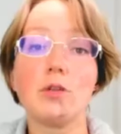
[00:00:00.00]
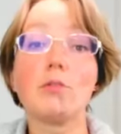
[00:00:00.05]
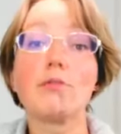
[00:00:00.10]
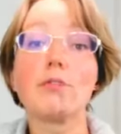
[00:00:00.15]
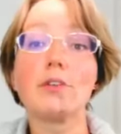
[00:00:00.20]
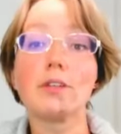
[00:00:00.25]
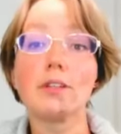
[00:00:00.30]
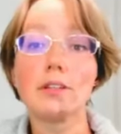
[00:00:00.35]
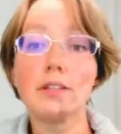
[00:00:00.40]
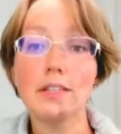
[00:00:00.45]

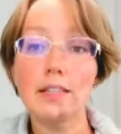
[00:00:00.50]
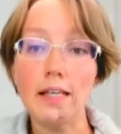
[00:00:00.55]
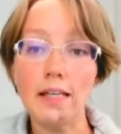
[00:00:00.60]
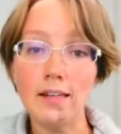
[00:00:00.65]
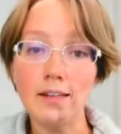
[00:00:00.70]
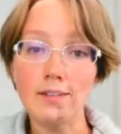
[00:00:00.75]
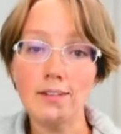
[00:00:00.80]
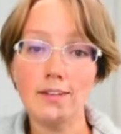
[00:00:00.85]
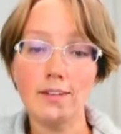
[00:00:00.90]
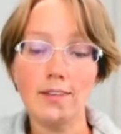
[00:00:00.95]

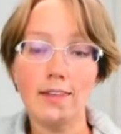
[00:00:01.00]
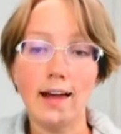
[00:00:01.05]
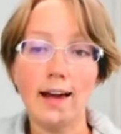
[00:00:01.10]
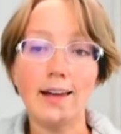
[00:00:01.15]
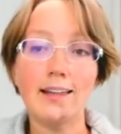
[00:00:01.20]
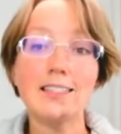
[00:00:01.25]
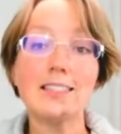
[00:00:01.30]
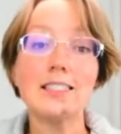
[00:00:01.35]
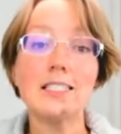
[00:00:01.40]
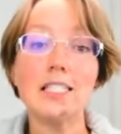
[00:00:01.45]
release
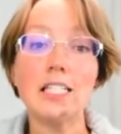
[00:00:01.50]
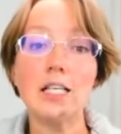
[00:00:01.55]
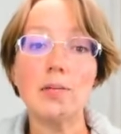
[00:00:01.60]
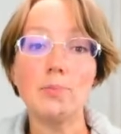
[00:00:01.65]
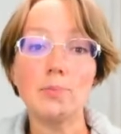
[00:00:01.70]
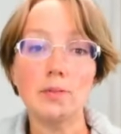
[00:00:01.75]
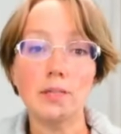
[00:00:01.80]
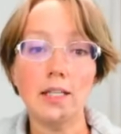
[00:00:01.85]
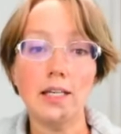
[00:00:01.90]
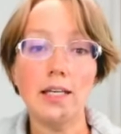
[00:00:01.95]
that
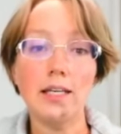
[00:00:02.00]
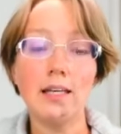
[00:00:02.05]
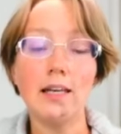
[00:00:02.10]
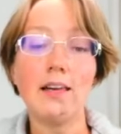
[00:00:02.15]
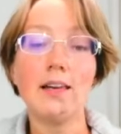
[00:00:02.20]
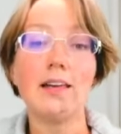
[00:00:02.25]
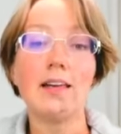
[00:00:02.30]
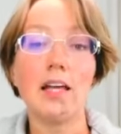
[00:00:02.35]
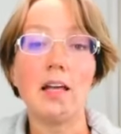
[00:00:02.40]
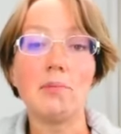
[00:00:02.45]
deeply
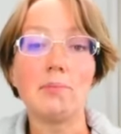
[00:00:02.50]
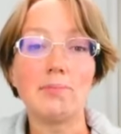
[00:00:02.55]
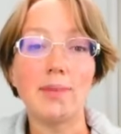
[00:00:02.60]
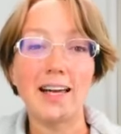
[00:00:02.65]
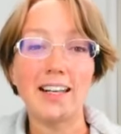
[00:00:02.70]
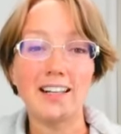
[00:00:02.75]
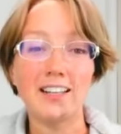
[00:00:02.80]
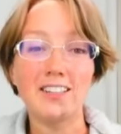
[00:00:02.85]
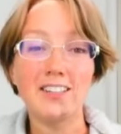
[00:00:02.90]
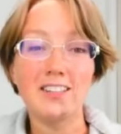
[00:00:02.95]

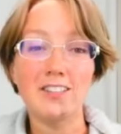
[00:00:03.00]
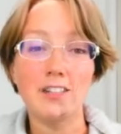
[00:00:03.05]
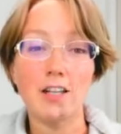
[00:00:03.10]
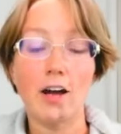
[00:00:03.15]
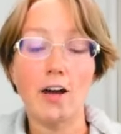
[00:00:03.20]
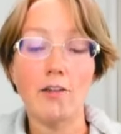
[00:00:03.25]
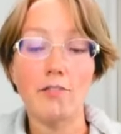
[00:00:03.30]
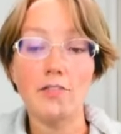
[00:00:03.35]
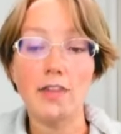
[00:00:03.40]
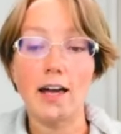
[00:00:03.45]
embedded
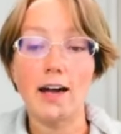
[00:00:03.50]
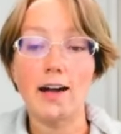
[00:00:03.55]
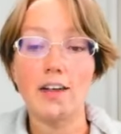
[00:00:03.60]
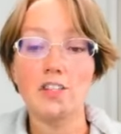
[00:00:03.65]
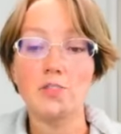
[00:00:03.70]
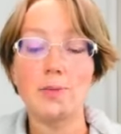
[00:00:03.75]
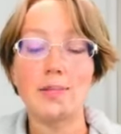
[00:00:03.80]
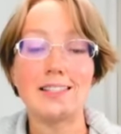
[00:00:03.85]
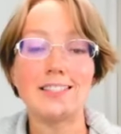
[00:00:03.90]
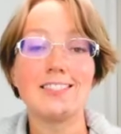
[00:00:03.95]
stuff that
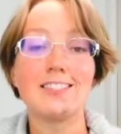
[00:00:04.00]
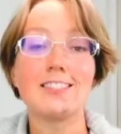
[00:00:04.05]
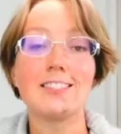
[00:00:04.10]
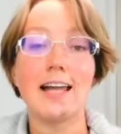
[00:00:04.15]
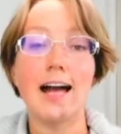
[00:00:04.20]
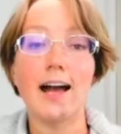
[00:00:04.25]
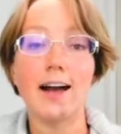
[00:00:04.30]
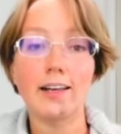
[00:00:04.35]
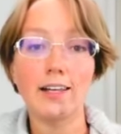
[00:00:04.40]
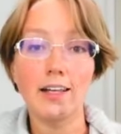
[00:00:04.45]
has been
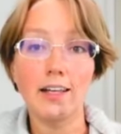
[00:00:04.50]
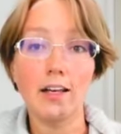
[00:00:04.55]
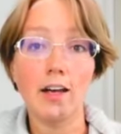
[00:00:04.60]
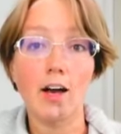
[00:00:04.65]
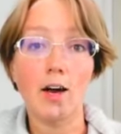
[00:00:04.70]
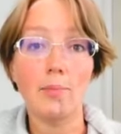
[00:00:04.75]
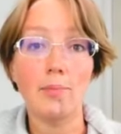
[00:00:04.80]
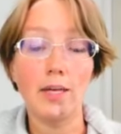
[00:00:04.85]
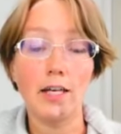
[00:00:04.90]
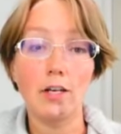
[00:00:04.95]
stacking
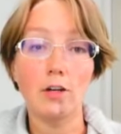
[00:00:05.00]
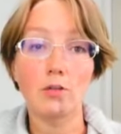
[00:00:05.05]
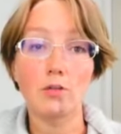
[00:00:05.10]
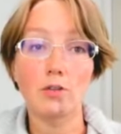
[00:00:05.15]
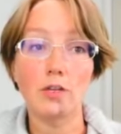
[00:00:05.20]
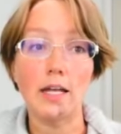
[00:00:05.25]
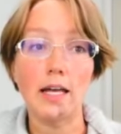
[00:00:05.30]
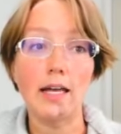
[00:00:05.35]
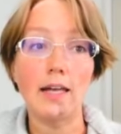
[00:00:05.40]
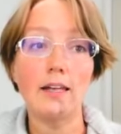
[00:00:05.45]
up and
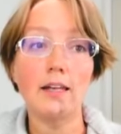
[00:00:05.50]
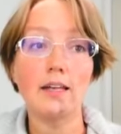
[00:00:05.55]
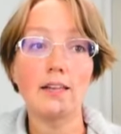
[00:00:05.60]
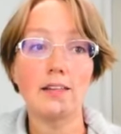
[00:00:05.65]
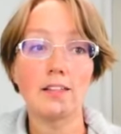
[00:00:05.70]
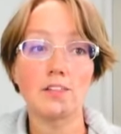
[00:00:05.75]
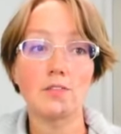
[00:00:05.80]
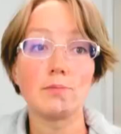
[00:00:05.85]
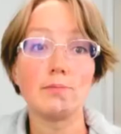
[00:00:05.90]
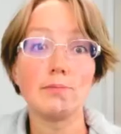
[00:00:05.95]
creating
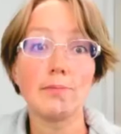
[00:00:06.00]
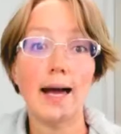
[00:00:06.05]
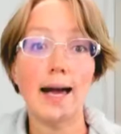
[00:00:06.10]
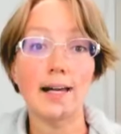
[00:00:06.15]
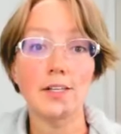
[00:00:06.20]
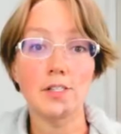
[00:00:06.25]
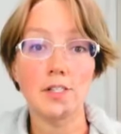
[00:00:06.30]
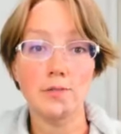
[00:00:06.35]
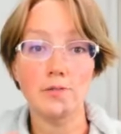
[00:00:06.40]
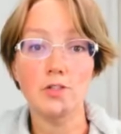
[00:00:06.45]
this
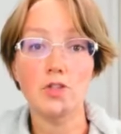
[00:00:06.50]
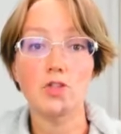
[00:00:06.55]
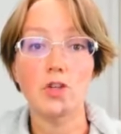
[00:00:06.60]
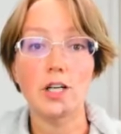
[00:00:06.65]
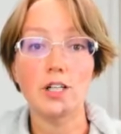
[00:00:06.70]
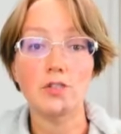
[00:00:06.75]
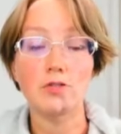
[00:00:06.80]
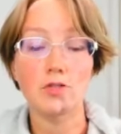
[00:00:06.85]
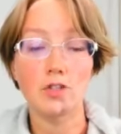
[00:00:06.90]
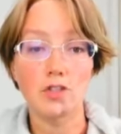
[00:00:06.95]
massive
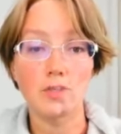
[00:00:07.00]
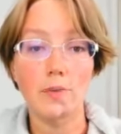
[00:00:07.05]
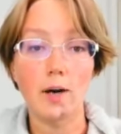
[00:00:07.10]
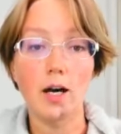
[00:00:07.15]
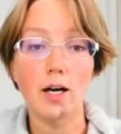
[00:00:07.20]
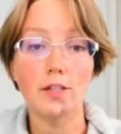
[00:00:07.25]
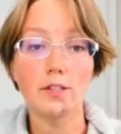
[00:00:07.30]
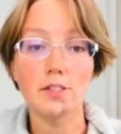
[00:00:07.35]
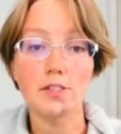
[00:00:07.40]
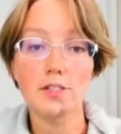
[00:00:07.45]
stress
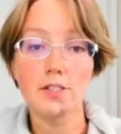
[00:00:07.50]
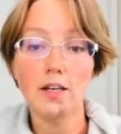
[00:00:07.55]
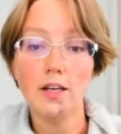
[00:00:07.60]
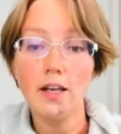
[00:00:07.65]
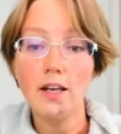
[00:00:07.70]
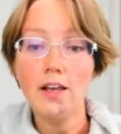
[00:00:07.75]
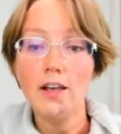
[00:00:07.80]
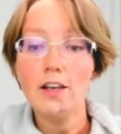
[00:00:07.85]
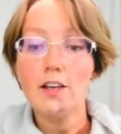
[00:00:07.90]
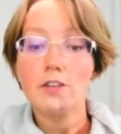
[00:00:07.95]
response.
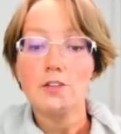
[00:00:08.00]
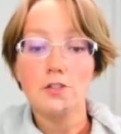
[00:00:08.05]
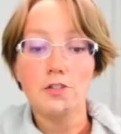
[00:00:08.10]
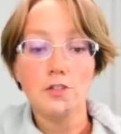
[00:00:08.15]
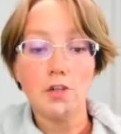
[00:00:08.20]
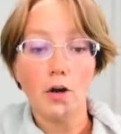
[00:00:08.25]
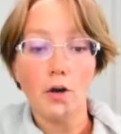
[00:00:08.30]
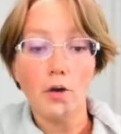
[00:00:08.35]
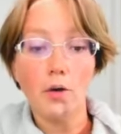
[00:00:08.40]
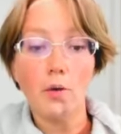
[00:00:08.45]

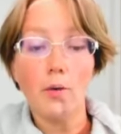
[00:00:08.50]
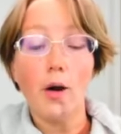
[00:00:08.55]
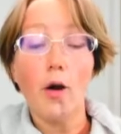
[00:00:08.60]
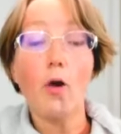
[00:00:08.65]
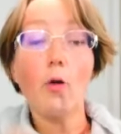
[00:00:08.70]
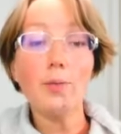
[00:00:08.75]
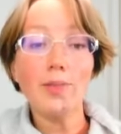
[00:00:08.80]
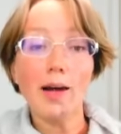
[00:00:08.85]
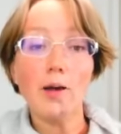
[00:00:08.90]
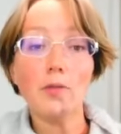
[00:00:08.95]
So
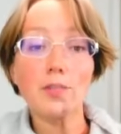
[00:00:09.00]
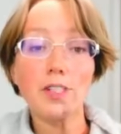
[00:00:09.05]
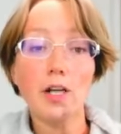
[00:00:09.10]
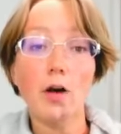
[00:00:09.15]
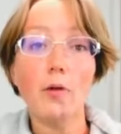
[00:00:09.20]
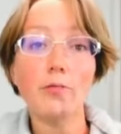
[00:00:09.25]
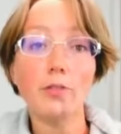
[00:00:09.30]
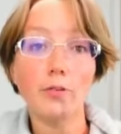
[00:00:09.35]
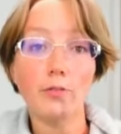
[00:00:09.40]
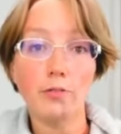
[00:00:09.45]
hope that was
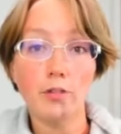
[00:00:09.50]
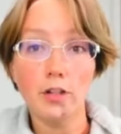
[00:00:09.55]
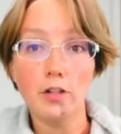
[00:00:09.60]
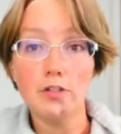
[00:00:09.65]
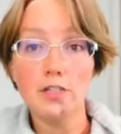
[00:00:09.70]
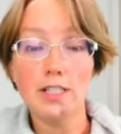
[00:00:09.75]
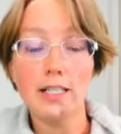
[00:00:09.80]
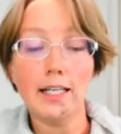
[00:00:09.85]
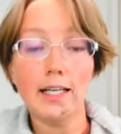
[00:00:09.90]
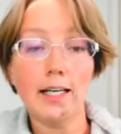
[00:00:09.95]
helpful for you
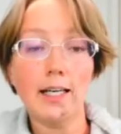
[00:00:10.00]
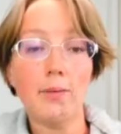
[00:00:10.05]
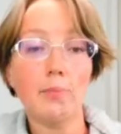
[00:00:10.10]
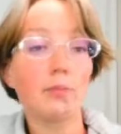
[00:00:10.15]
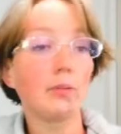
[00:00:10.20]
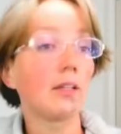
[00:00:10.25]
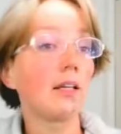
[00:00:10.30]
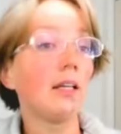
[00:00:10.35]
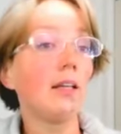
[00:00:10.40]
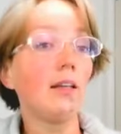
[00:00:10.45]
today.
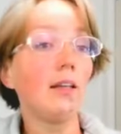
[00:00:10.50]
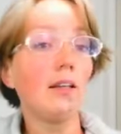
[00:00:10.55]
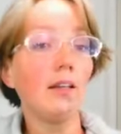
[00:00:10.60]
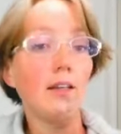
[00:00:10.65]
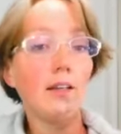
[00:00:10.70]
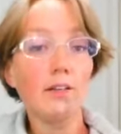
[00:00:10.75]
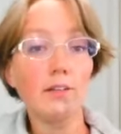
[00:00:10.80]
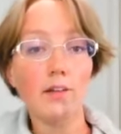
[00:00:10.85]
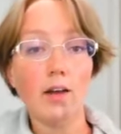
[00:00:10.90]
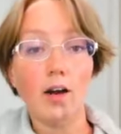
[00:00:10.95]

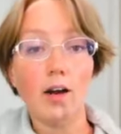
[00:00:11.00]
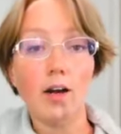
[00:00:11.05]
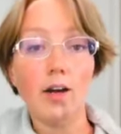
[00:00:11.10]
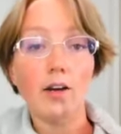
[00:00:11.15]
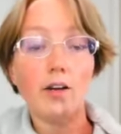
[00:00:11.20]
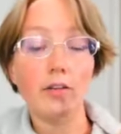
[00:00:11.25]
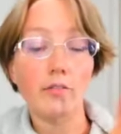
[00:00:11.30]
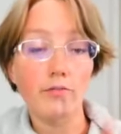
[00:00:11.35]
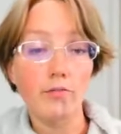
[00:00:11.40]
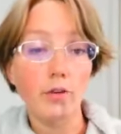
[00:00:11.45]
Please
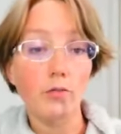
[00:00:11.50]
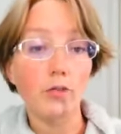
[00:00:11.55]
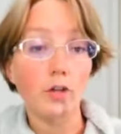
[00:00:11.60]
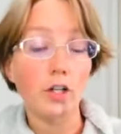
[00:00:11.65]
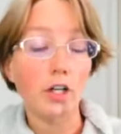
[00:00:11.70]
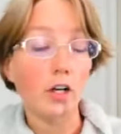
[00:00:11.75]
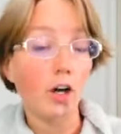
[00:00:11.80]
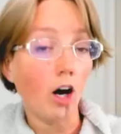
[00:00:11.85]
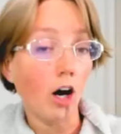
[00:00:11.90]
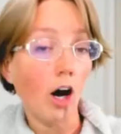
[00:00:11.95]
feel free
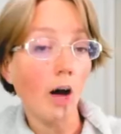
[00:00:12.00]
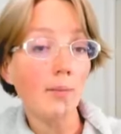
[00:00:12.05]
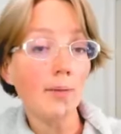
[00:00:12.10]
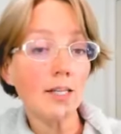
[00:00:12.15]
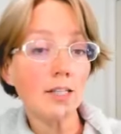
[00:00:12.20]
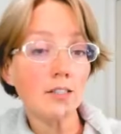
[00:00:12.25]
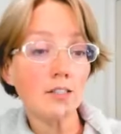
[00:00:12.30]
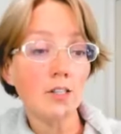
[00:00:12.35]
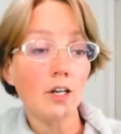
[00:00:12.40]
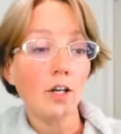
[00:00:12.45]
to
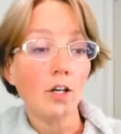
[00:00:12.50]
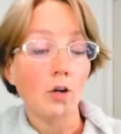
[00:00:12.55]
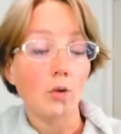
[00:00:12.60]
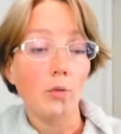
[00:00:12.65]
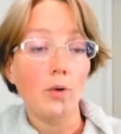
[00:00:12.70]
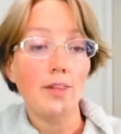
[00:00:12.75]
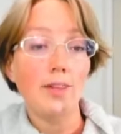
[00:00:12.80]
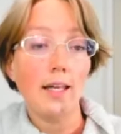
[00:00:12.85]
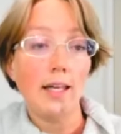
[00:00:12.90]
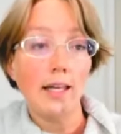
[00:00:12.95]
comment
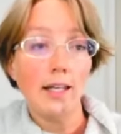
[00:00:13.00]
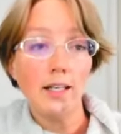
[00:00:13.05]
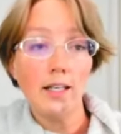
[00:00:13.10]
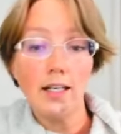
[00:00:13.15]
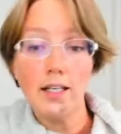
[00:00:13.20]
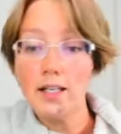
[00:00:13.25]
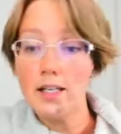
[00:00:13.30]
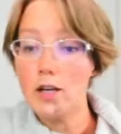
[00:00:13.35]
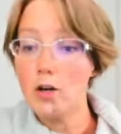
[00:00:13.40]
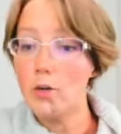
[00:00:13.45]
with
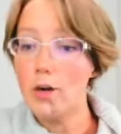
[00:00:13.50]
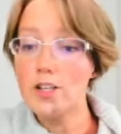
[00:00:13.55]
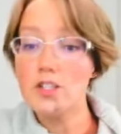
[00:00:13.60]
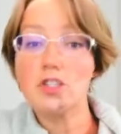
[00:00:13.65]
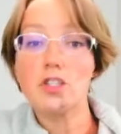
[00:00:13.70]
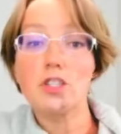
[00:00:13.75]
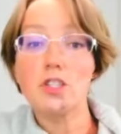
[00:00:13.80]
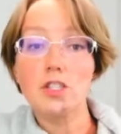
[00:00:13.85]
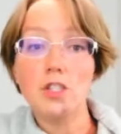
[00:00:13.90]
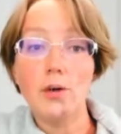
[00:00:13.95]
any
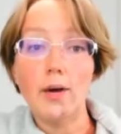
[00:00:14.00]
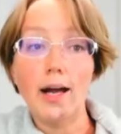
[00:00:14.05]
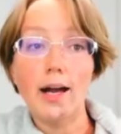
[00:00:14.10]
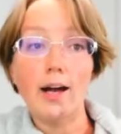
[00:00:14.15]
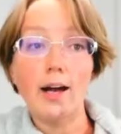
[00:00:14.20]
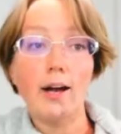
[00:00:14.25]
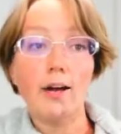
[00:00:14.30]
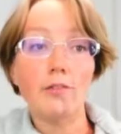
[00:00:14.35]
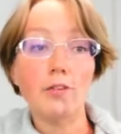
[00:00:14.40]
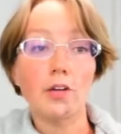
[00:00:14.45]
questions you
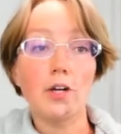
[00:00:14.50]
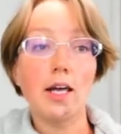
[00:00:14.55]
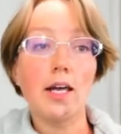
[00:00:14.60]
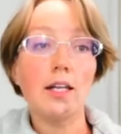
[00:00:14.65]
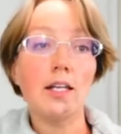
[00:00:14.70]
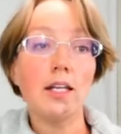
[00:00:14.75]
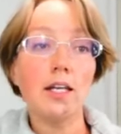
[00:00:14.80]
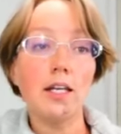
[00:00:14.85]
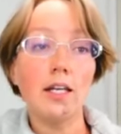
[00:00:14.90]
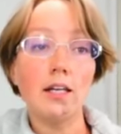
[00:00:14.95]
have or
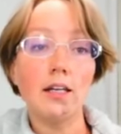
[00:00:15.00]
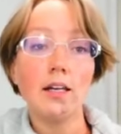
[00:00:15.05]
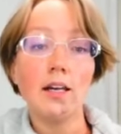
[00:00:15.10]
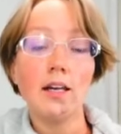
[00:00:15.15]
any